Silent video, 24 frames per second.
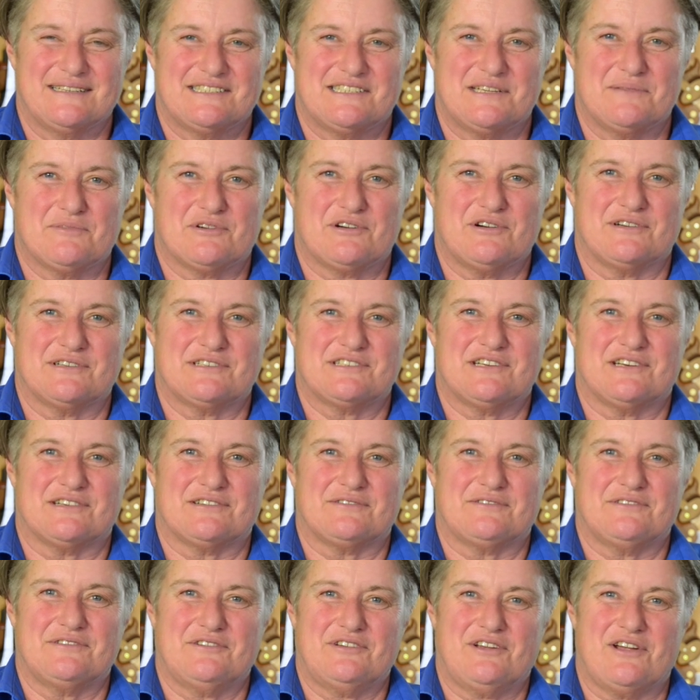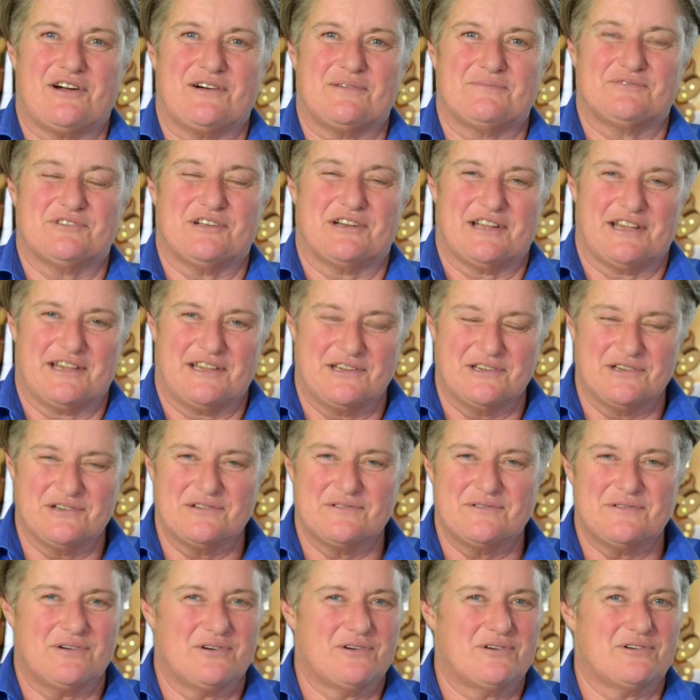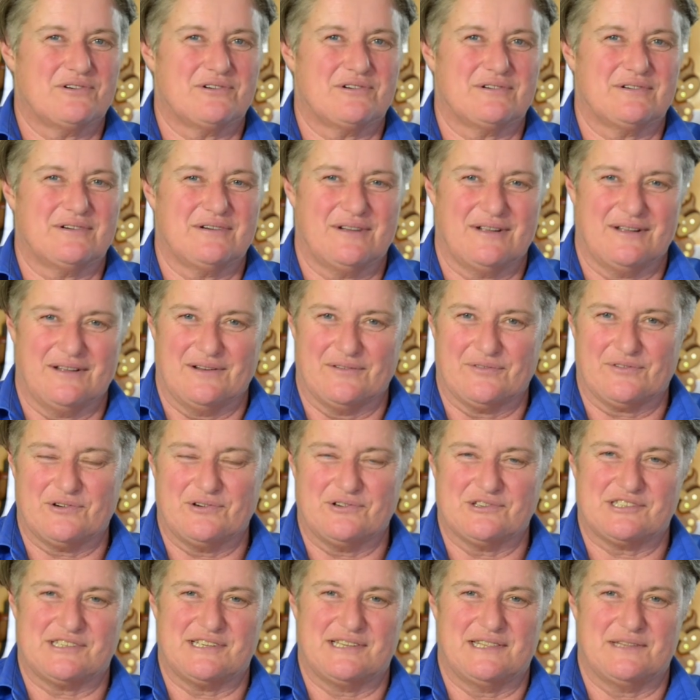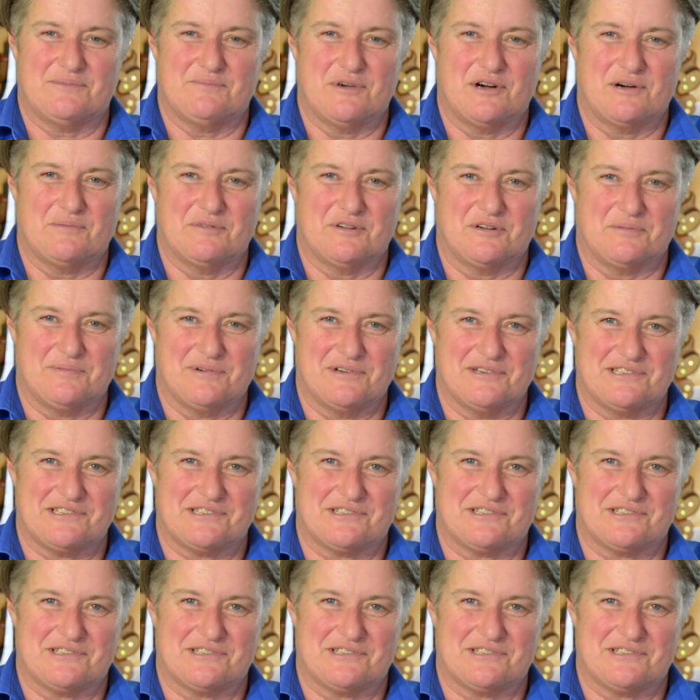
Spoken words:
timbecon.com.au, or of course in the Melbourne or Perth